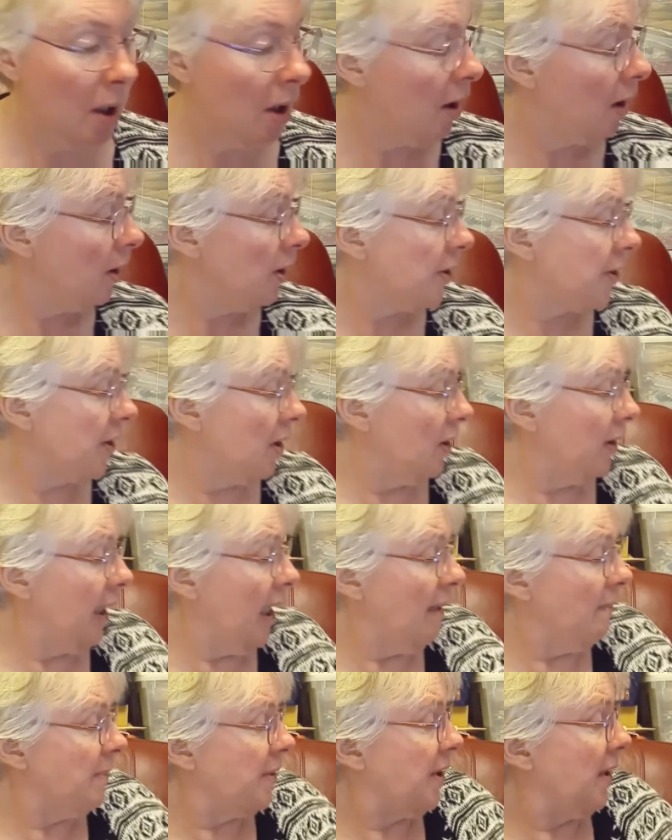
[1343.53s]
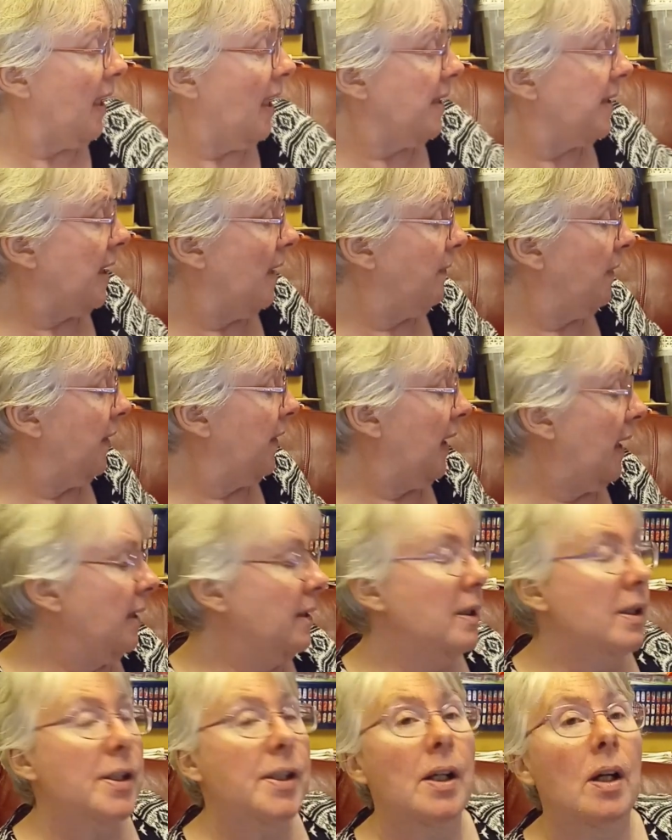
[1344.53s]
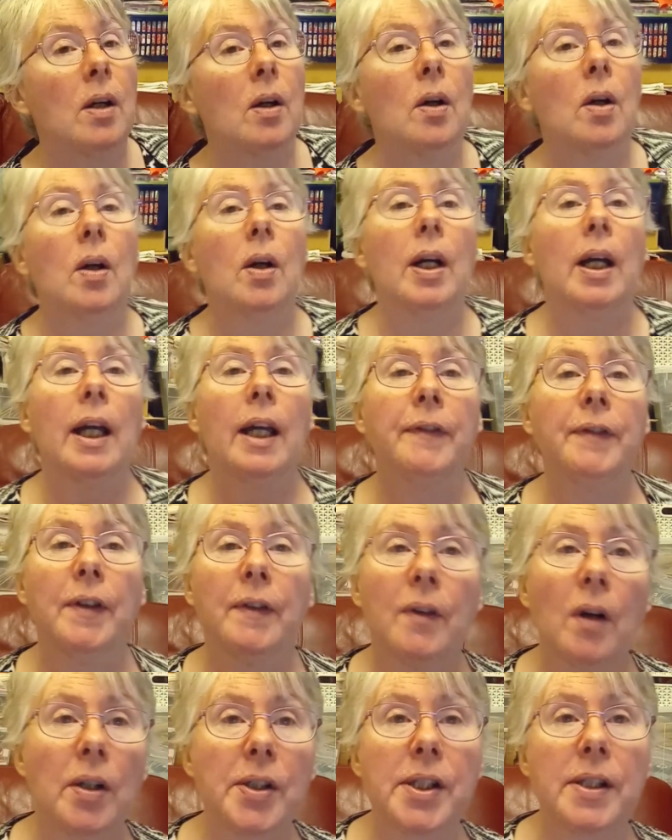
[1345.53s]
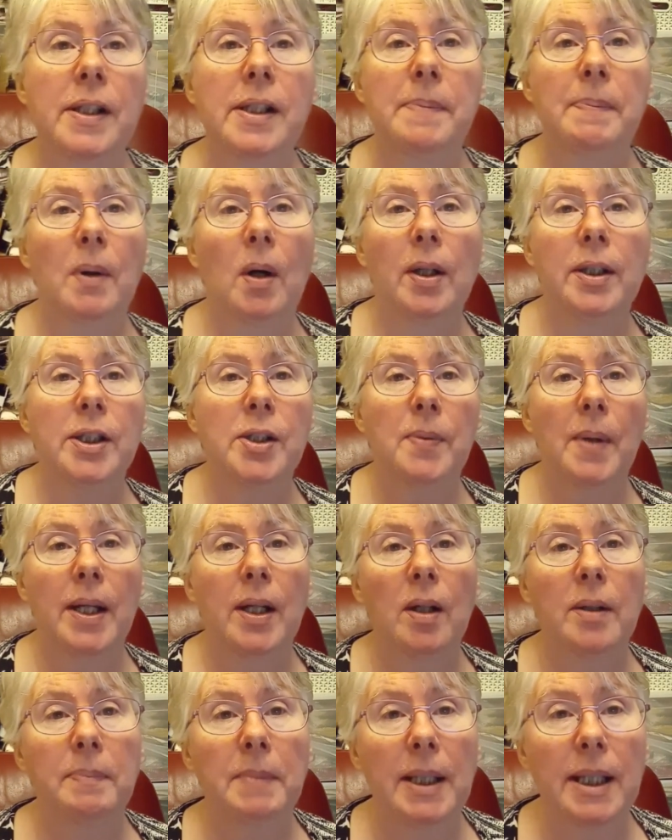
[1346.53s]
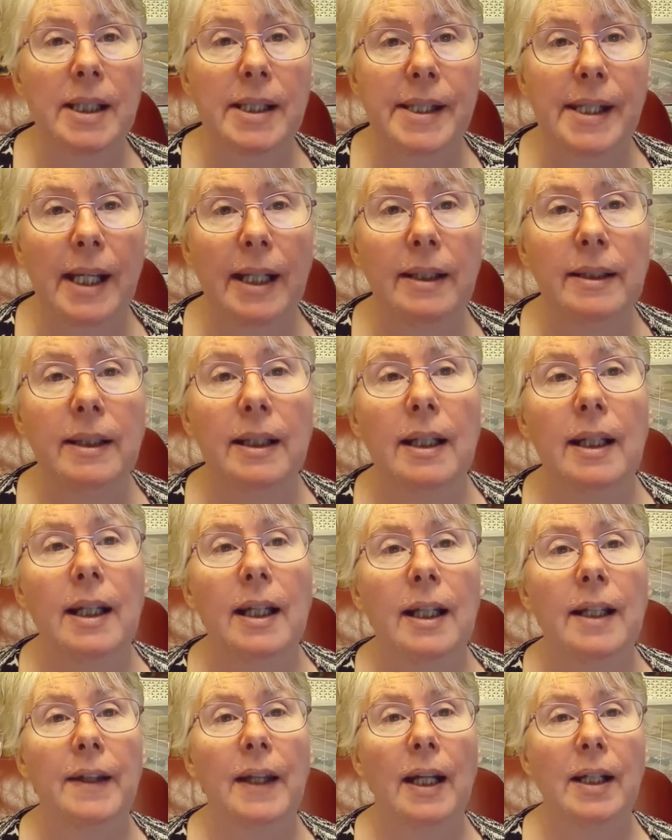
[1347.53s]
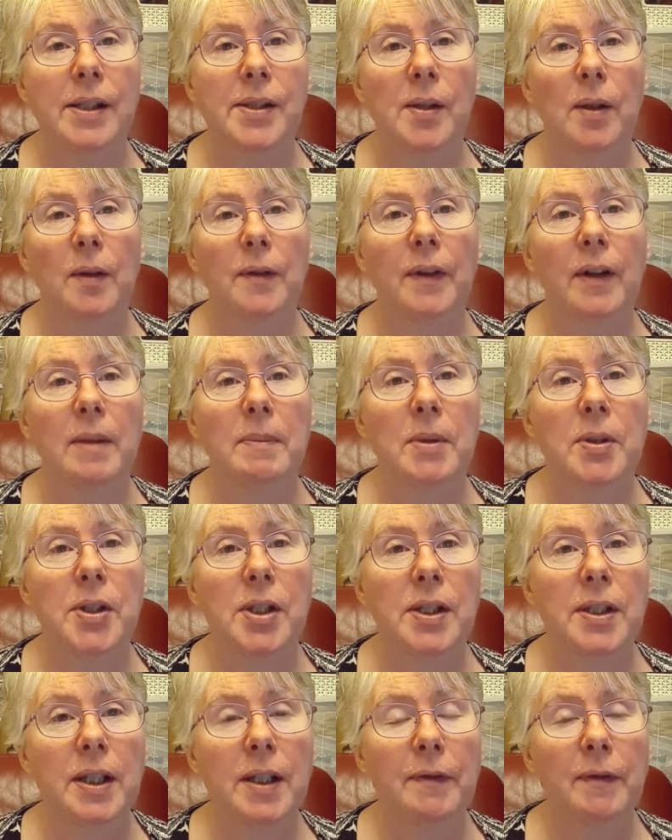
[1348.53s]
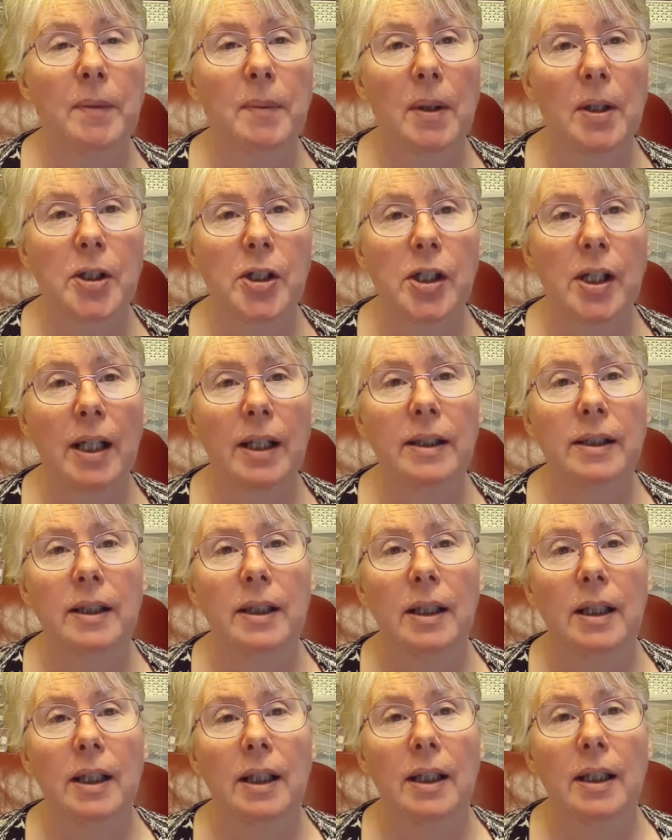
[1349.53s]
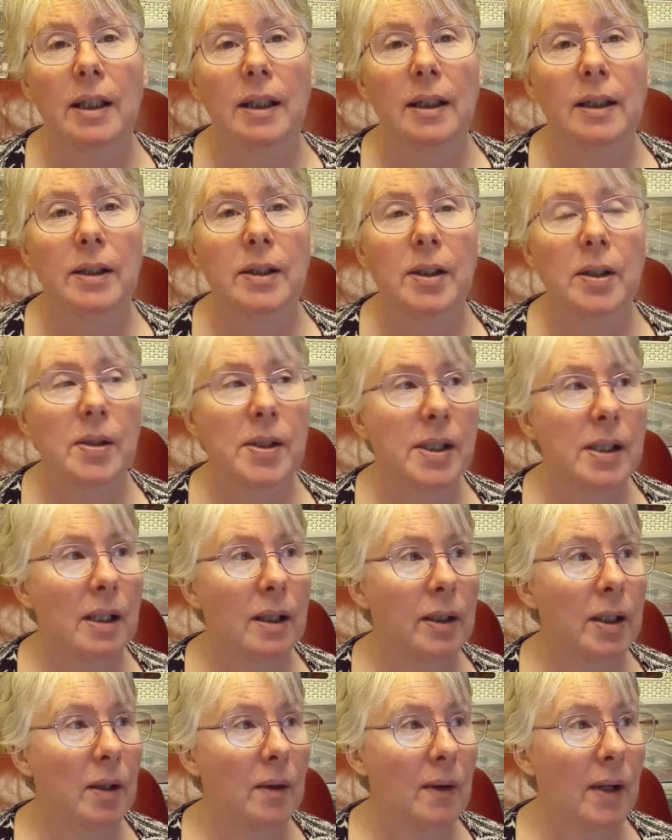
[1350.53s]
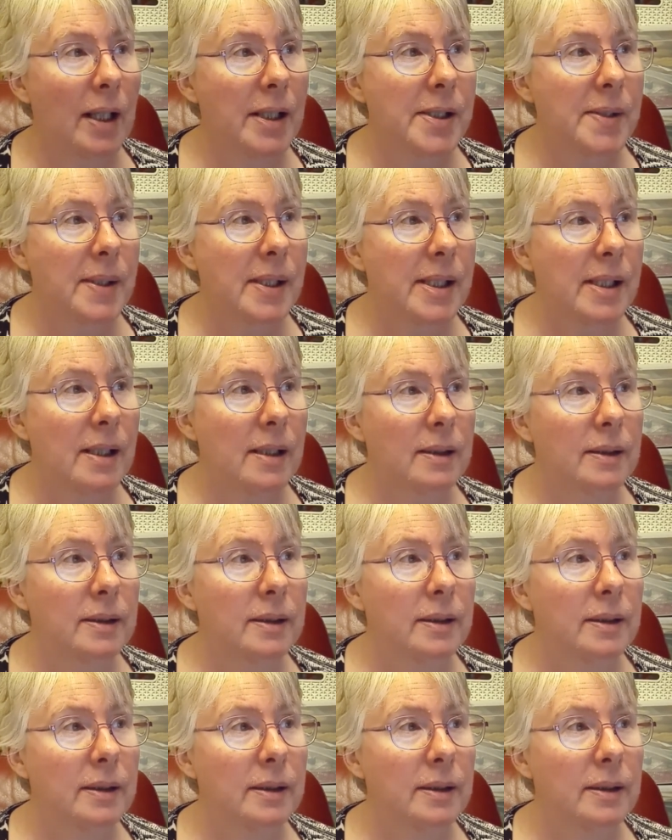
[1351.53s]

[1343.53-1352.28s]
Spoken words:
So yeah, so that's everything. So if you've got to this point, 20 odd minutes in, thanks all very much indeed for watching. Are you all right, sweetheart?